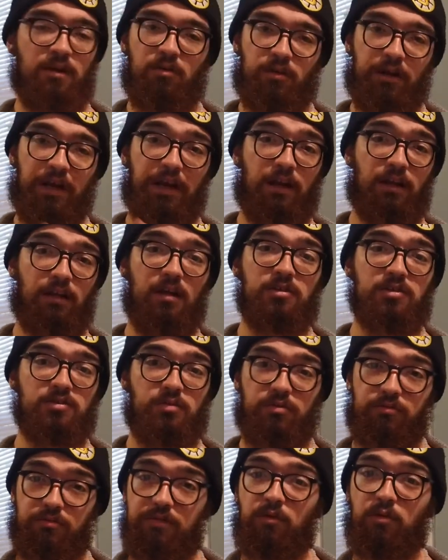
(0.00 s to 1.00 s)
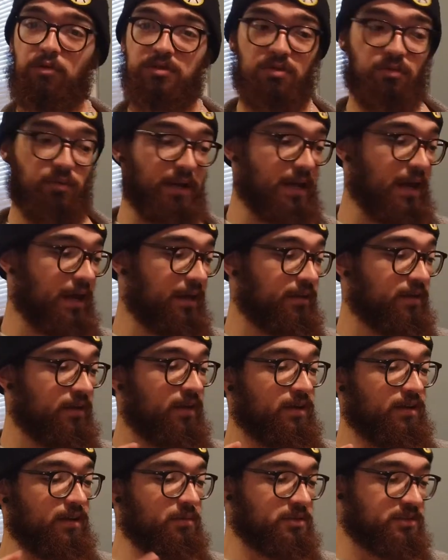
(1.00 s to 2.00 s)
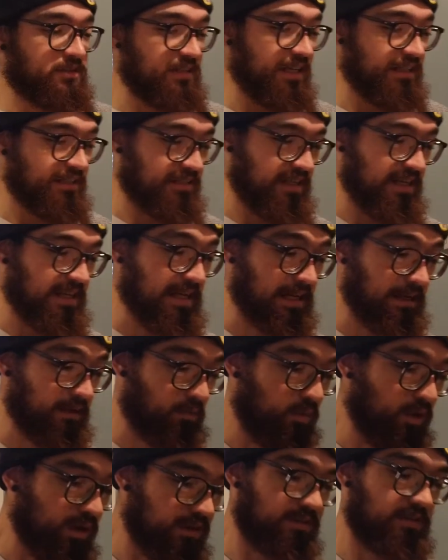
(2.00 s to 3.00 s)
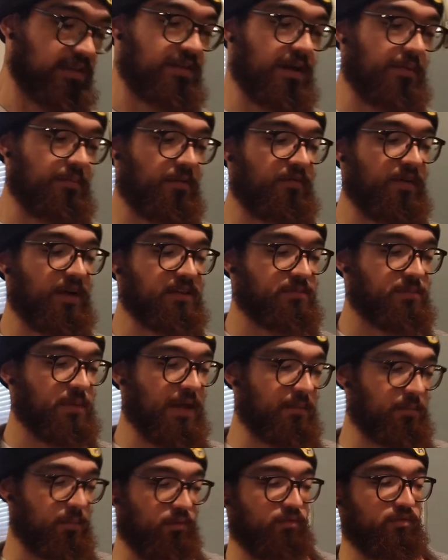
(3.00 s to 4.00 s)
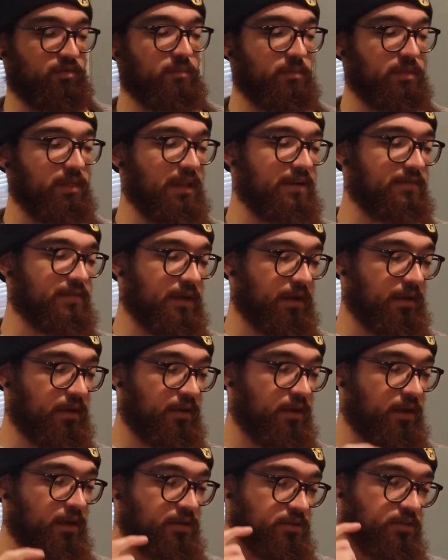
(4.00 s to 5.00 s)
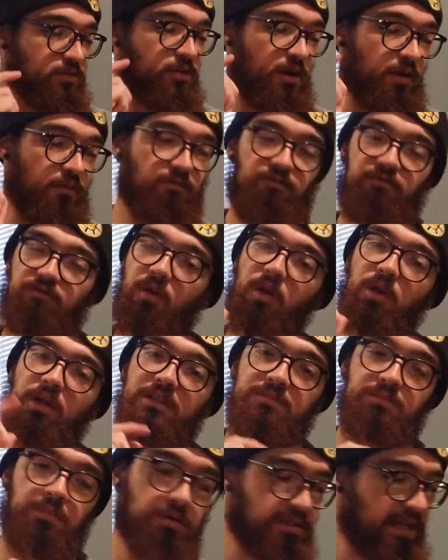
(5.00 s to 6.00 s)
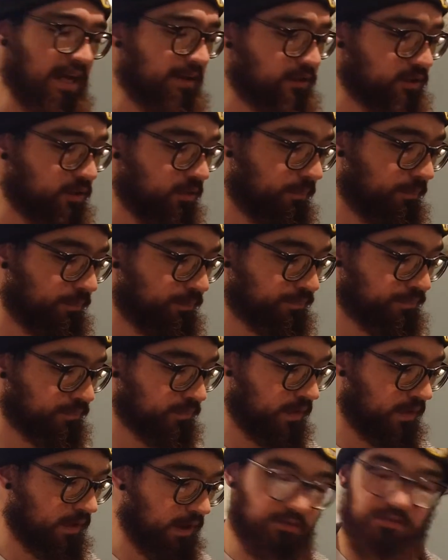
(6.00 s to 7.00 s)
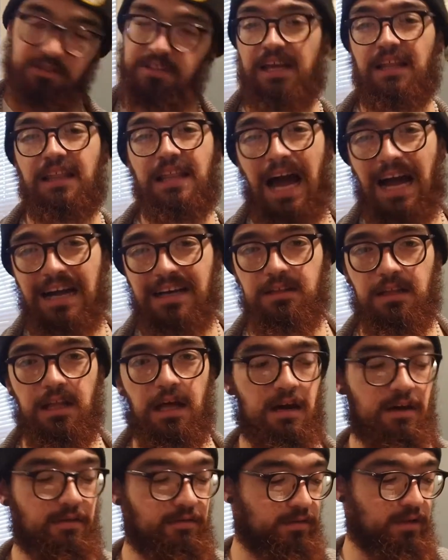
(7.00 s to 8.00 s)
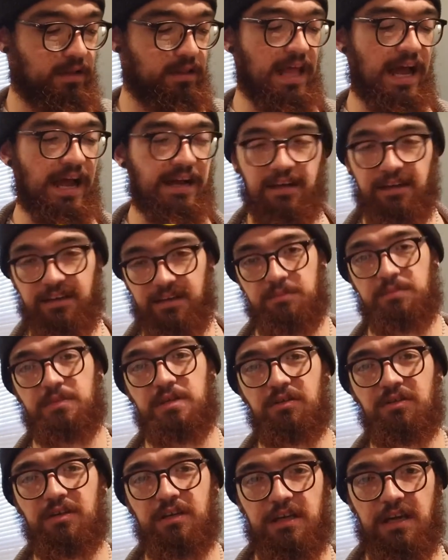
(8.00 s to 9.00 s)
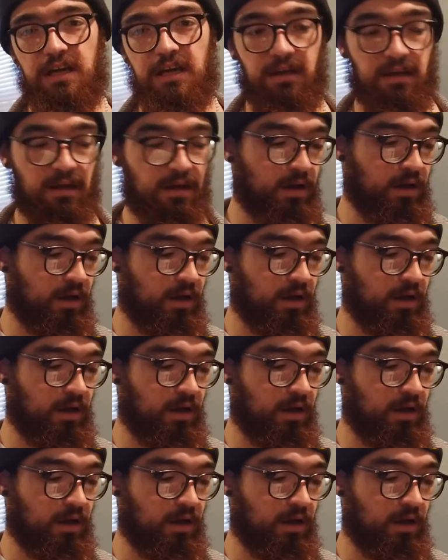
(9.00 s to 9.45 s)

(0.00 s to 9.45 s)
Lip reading: We're getting close. We're 3/4 of the way done. Number 16, what is it that prevents people from living to their fullest potential? I would say a lack of love, a lack of community,